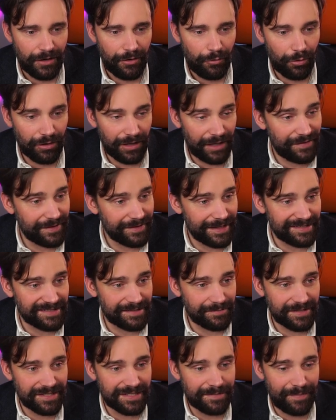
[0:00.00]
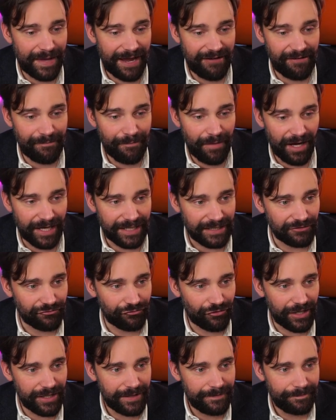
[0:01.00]
Well, I think that's something to bear in mind,
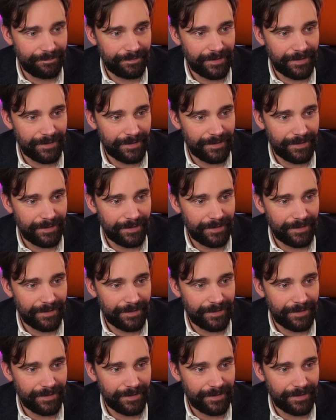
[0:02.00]
right?